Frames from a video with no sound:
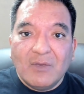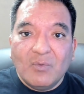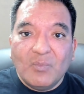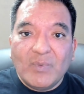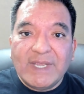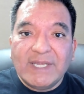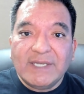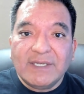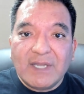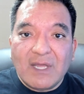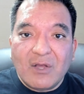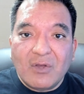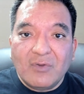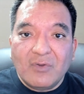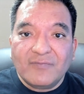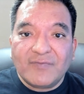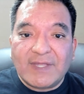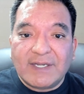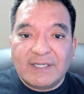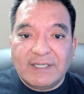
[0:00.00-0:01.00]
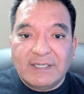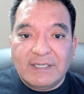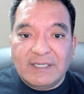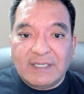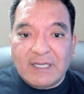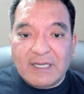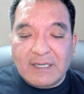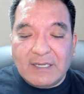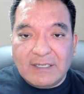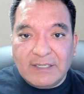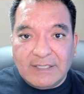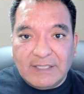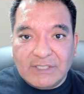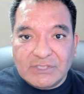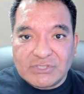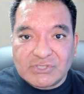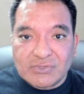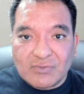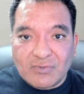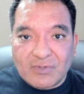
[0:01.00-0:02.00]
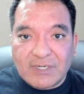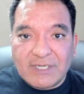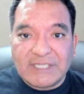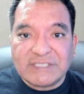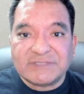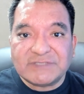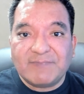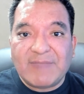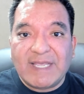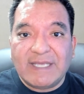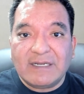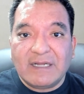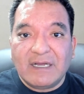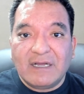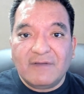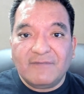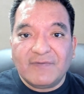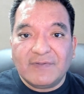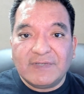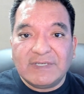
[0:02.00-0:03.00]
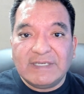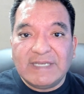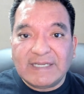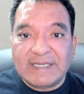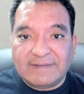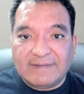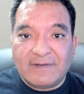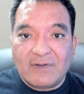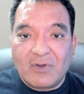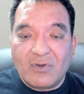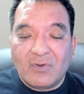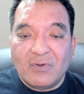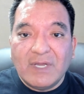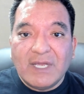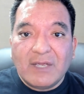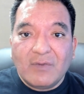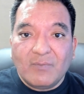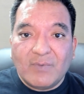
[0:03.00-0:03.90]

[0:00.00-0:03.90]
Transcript: We know that Eshore is made of a nitinol,